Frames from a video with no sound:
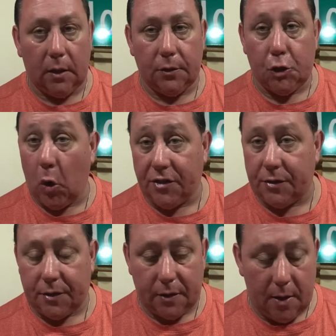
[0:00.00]

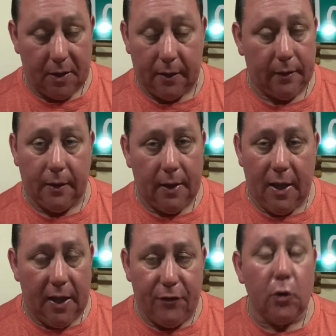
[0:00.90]
choices. I mean,
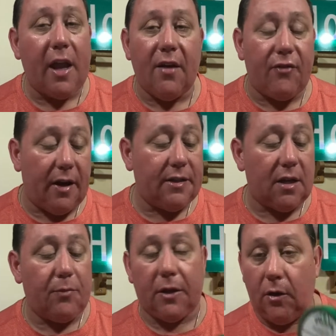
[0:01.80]
if you can't find
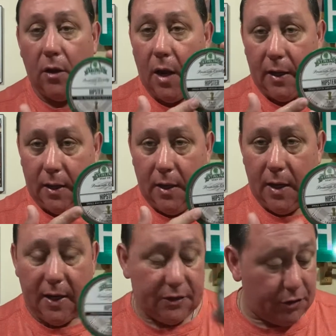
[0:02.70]
something you like
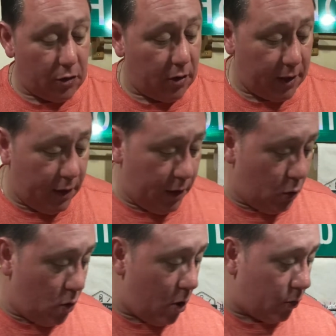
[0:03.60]
at Stirling, you
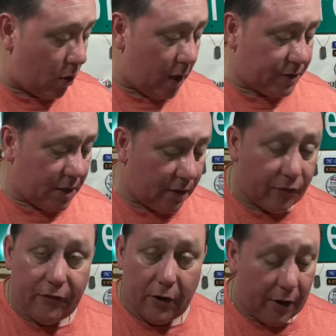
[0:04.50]
won't. Rod's done a
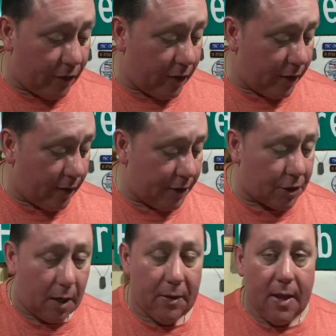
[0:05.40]
very, great job.